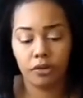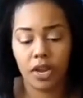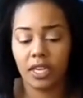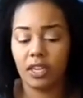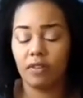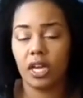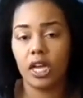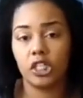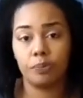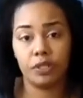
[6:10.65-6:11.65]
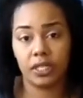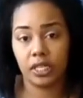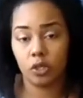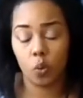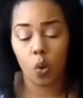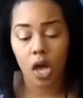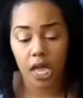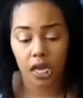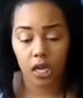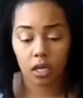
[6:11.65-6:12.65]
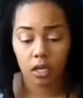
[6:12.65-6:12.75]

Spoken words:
you're not giving 100% to one?